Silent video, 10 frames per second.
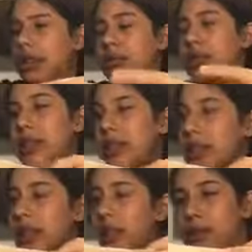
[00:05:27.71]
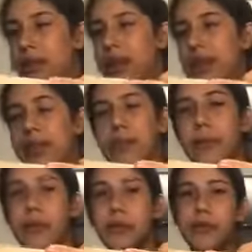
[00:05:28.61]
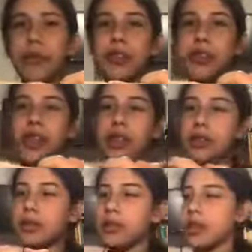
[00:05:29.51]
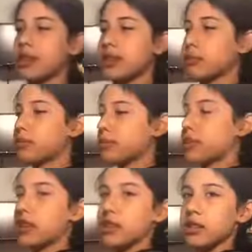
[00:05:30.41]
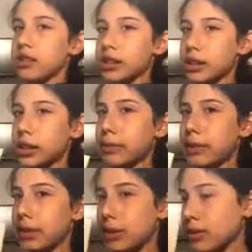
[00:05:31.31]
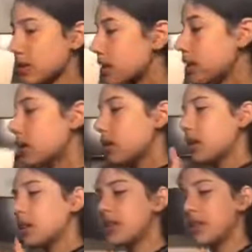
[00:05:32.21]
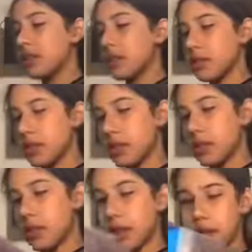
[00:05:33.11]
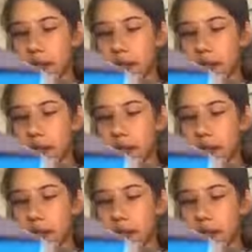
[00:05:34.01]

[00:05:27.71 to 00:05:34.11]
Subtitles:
what the inside looks like yet. So the first thing that you see, I'm trying to keep that closed, is this little